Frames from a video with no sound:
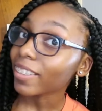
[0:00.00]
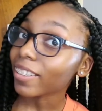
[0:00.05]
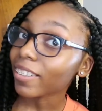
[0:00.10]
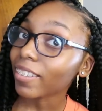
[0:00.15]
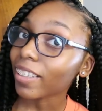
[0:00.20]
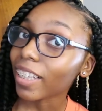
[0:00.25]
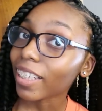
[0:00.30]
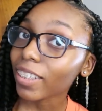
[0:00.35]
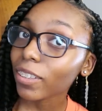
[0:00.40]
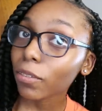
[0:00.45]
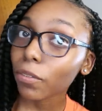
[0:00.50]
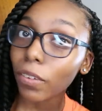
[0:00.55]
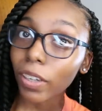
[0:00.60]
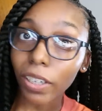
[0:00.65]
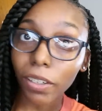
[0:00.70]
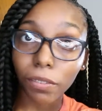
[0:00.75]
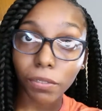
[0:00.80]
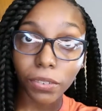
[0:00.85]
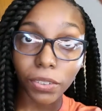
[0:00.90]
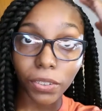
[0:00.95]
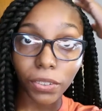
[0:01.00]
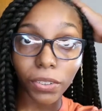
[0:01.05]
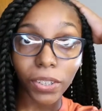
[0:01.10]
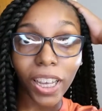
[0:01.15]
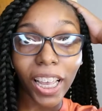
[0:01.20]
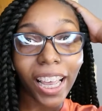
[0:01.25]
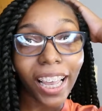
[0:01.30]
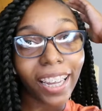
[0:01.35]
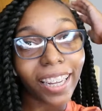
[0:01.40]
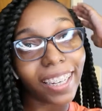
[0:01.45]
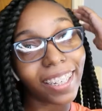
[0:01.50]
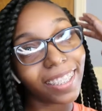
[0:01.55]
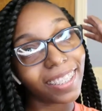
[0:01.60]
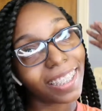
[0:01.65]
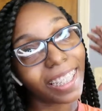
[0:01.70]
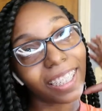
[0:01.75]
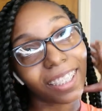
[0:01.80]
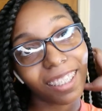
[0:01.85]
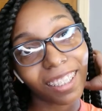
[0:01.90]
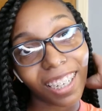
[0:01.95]
so that's the final view.
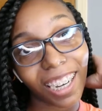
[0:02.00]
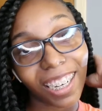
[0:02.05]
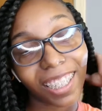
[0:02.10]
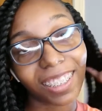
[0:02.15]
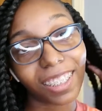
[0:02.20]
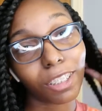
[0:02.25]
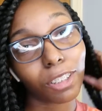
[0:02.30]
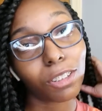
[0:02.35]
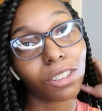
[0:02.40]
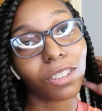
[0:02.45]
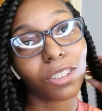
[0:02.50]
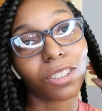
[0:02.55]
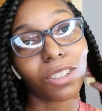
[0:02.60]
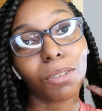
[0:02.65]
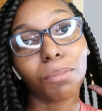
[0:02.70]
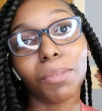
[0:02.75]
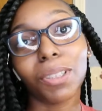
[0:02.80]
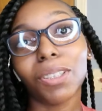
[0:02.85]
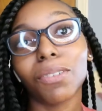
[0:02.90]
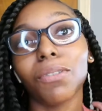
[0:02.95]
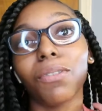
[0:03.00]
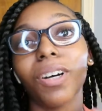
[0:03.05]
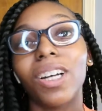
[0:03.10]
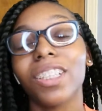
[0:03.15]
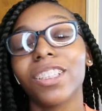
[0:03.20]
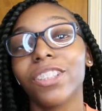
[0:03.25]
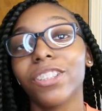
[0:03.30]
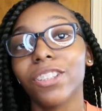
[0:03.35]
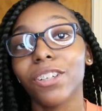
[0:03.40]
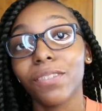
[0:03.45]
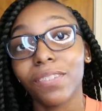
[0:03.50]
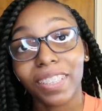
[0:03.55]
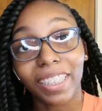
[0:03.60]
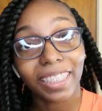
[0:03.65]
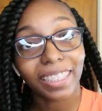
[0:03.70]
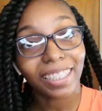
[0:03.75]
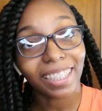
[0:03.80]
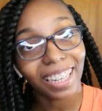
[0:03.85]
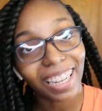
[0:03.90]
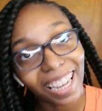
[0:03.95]
Thank you guys so much for watching. Don't
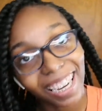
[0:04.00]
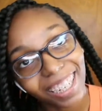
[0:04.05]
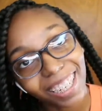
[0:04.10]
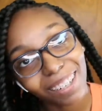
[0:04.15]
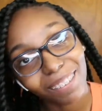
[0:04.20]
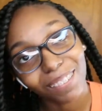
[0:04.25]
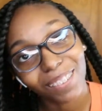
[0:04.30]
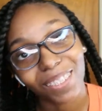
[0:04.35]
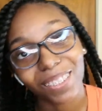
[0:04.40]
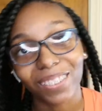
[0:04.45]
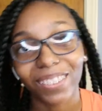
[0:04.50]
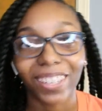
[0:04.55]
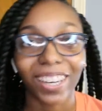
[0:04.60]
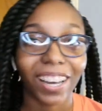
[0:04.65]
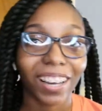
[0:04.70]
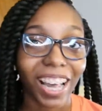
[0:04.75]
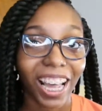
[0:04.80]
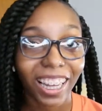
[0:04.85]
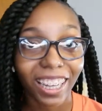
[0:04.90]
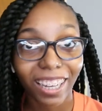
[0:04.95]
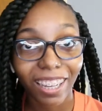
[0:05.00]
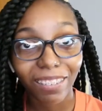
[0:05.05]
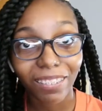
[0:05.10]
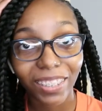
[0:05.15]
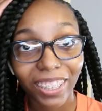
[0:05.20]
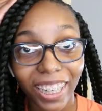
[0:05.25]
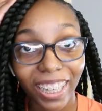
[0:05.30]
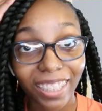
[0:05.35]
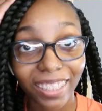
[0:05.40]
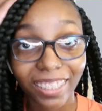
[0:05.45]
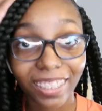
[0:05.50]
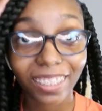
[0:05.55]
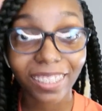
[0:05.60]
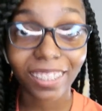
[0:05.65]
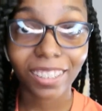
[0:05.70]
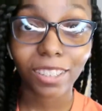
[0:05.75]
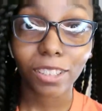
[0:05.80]
forget to like, comment, subscribe. I love you guys so